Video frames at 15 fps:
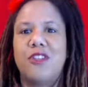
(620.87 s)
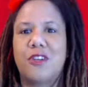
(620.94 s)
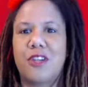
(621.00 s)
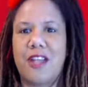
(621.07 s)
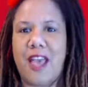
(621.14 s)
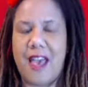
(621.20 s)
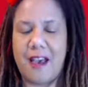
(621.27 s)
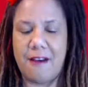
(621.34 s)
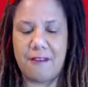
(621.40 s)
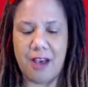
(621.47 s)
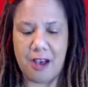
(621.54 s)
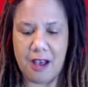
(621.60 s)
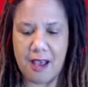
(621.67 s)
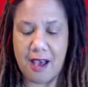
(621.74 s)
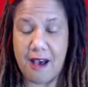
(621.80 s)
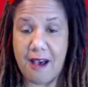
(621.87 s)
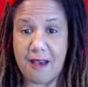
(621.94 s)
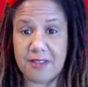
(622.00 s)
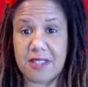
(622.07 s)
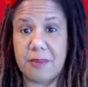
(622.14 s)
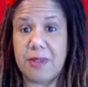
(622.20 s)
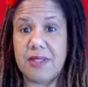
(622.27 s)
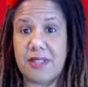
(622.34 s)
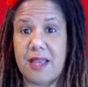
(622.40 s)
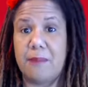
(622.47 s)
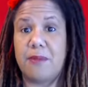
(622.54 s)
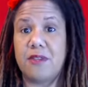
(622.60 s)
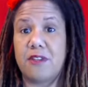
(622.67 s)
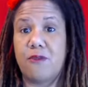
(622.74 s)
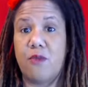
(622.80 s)
you're going to have, I'll have some
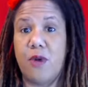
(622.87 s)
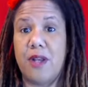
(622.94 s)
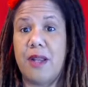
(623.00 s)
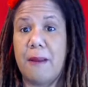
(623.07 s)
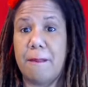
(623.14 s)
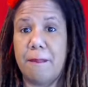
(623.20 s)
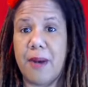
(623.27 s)
examples of what